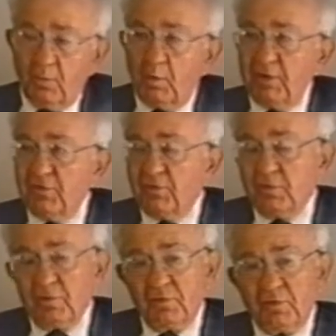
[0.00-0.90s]
was
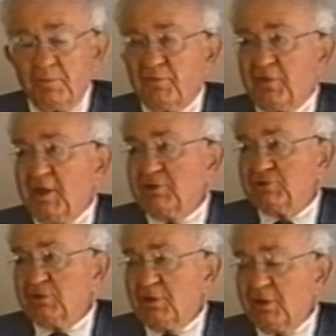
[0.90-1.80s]

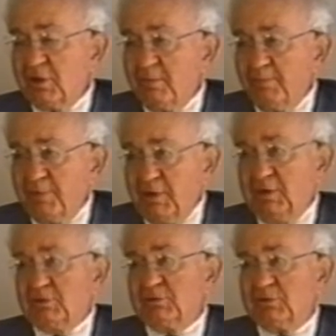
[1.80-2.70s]
substantially
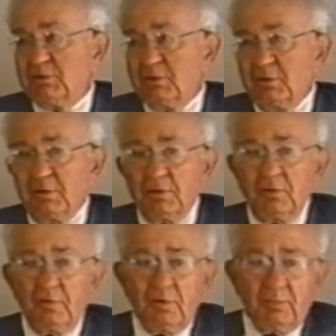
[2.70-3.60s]
complete
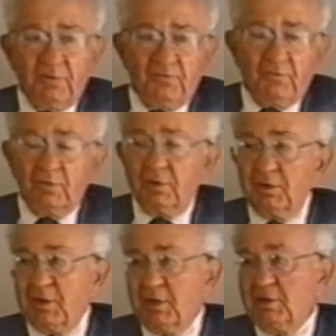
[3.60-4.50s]
long before
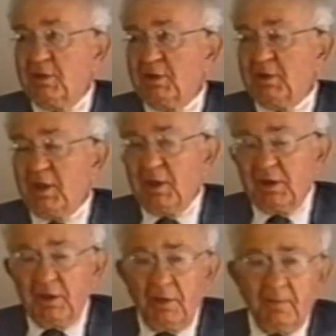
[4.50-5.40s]

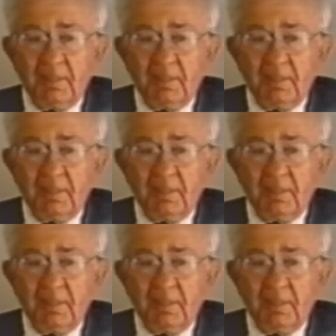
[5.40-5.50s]
1980.